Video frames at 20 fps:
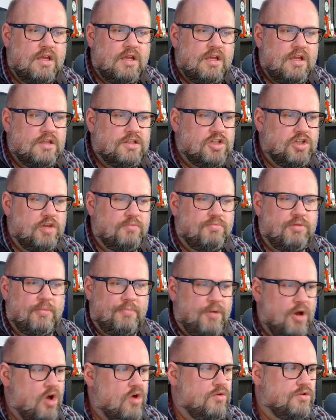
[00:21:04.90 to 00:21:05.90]
to the
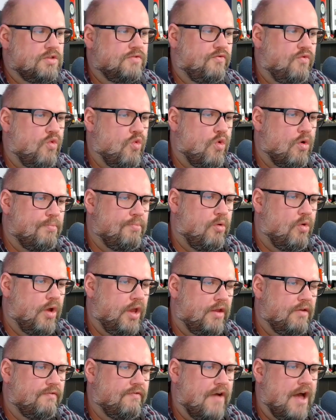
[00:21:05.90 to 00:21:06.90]
proposed
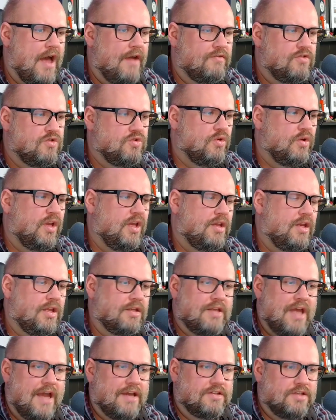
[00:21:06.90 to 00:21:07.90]
$4.5 trillion in
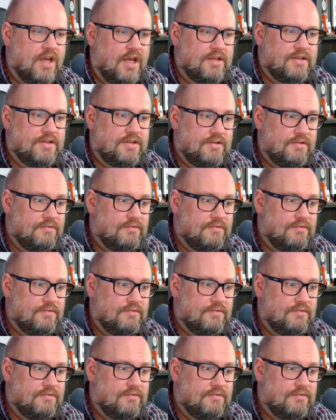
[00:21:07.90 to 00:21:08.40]
tax cuts.